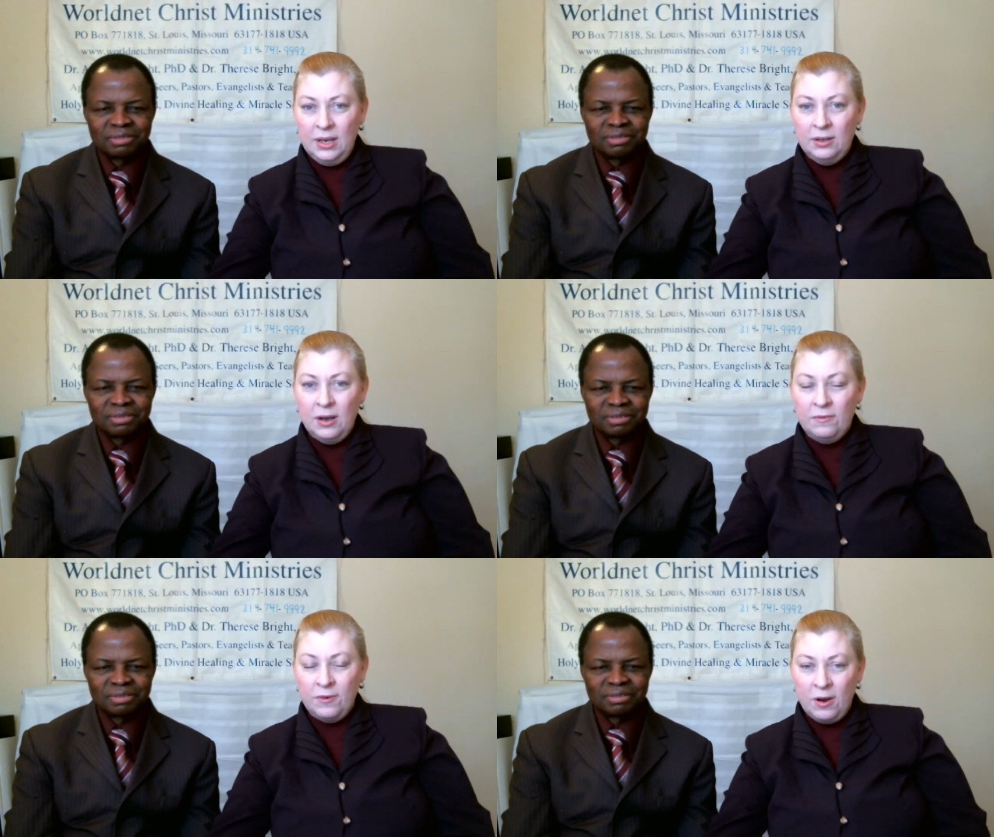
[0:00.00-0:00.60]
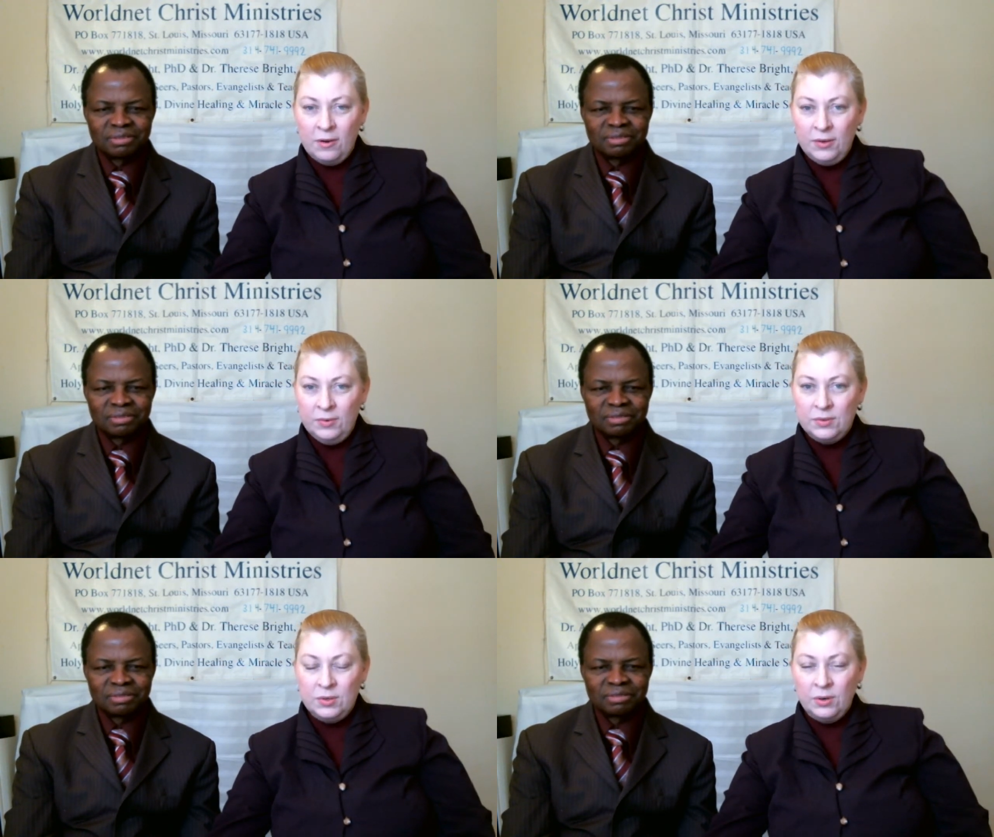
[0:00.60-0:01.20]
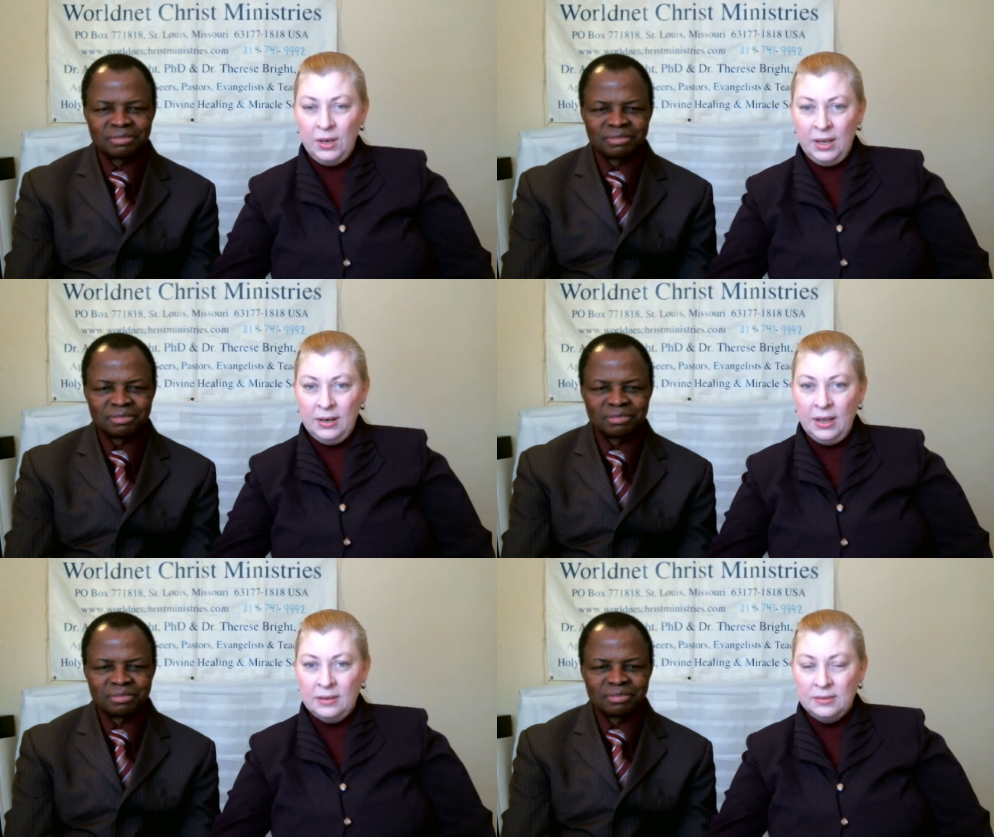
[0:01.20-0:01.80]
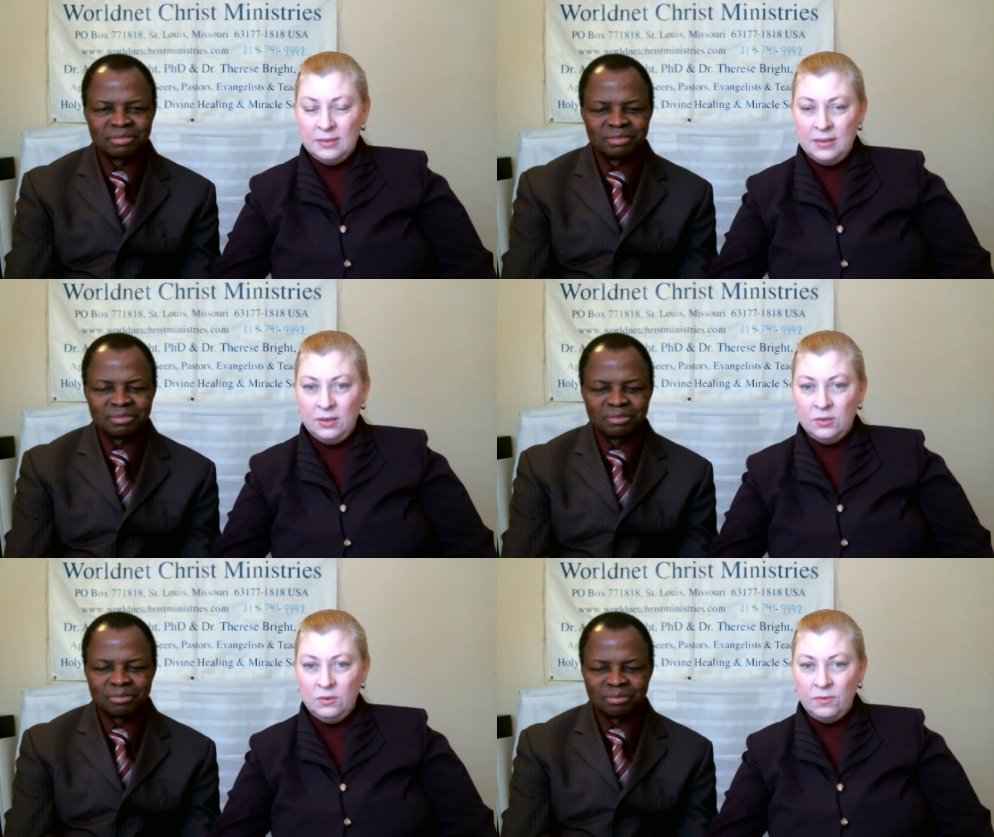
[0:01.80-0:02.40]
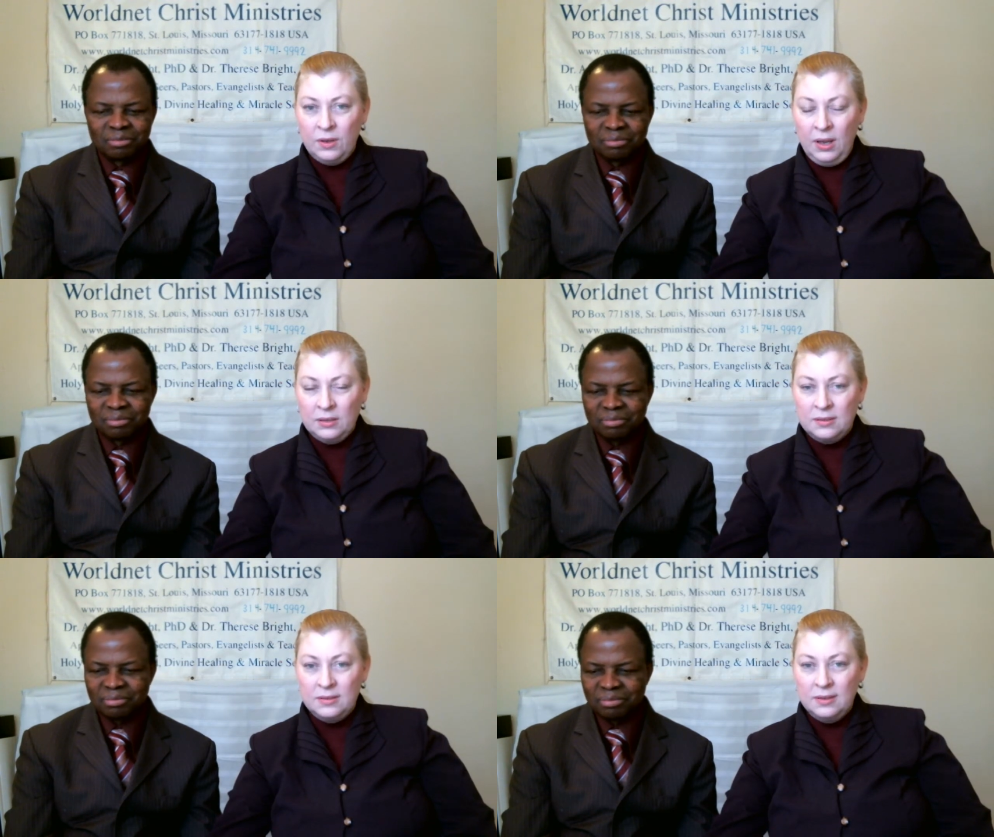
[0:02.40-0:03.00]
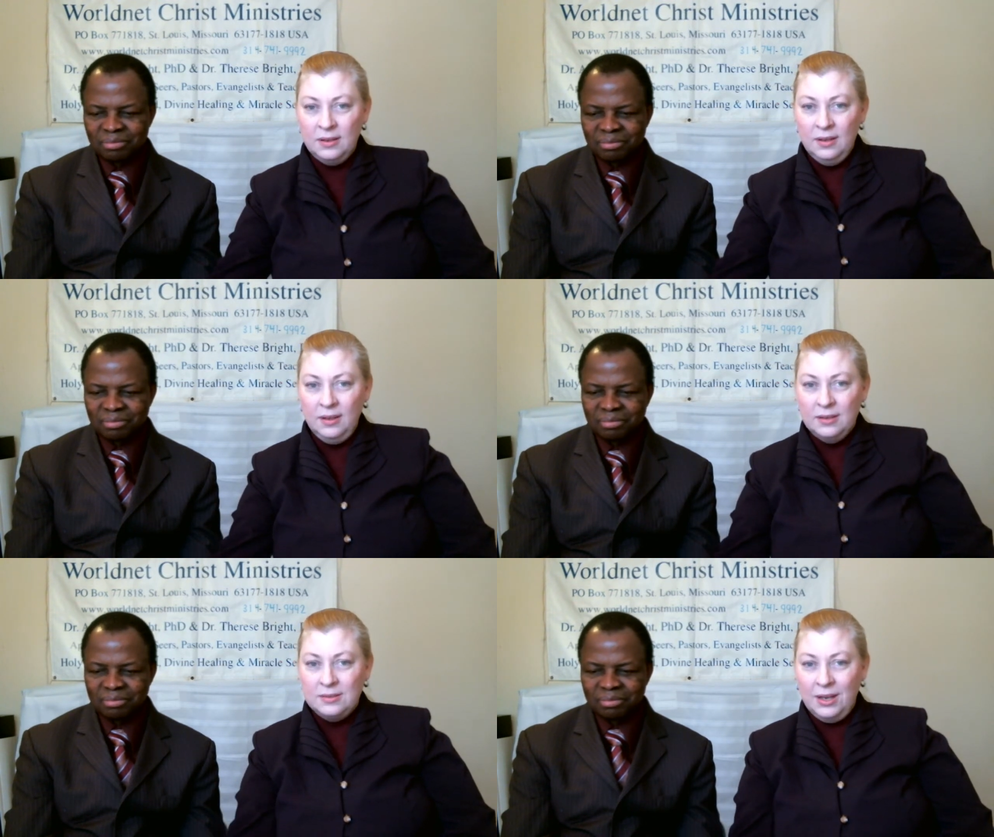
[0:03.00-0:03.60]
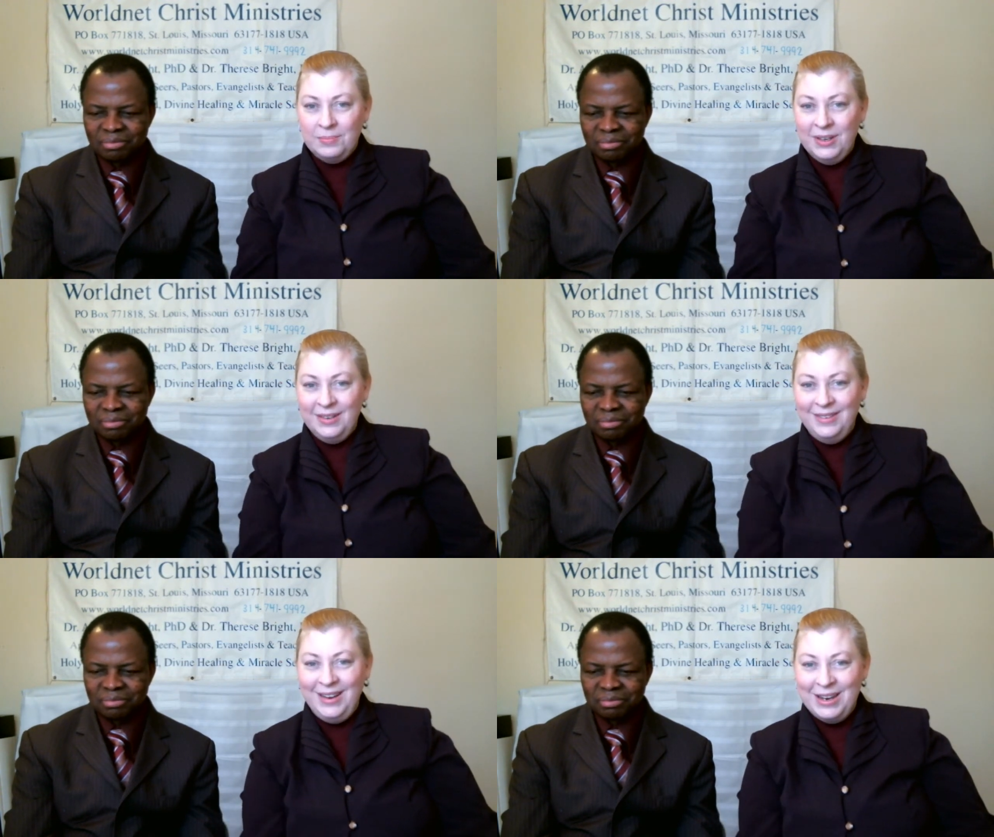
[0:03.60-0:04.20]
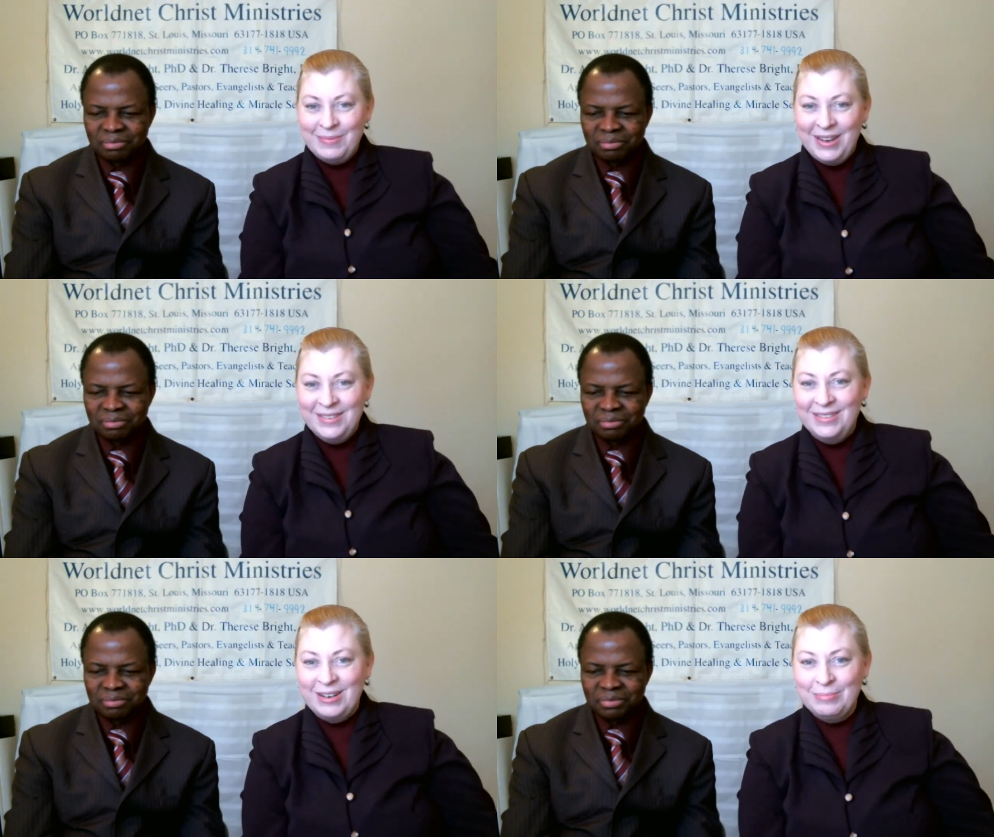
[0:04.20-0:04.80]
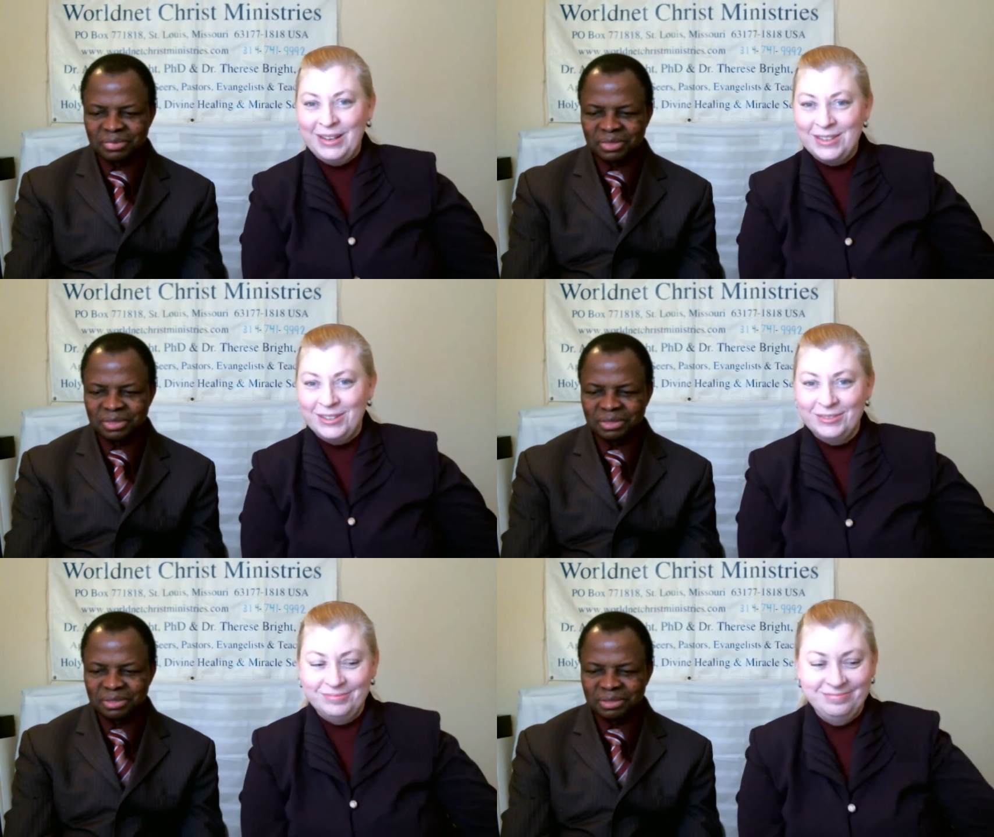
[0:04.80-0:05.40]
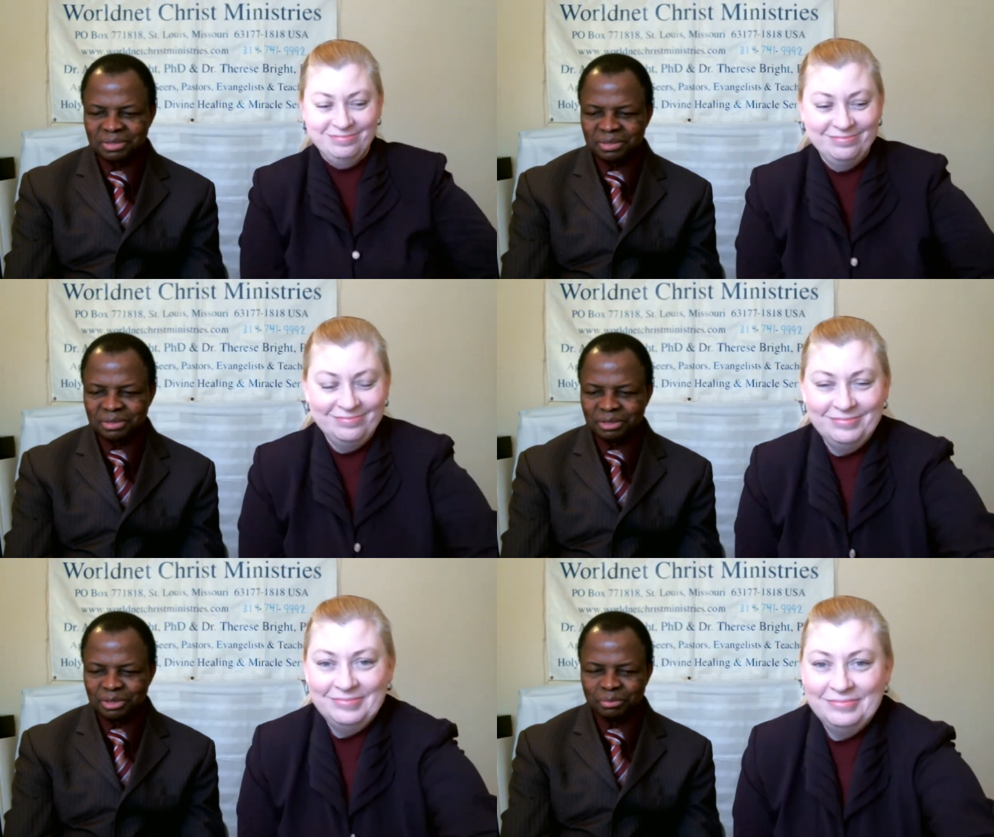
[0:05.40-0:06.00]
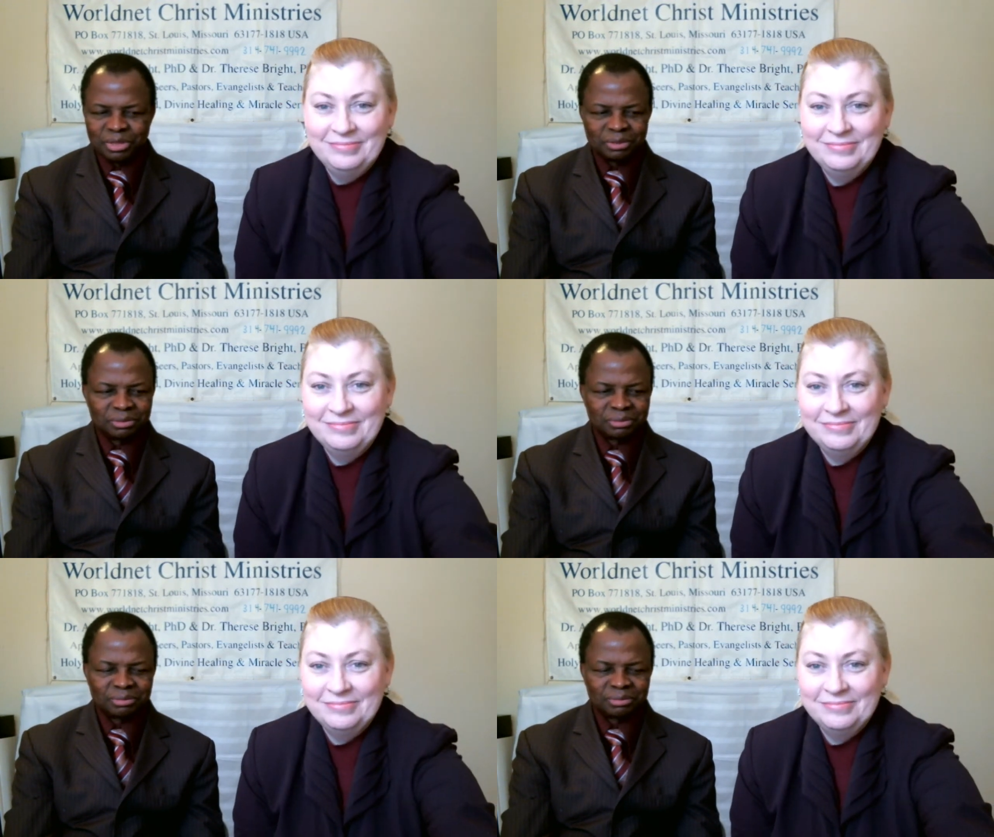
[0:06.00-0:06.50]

Speaker 1: thank God for all you tuning in, and stay tuned for the next segment. Amen. God bless you.
Speaker 2: Amen.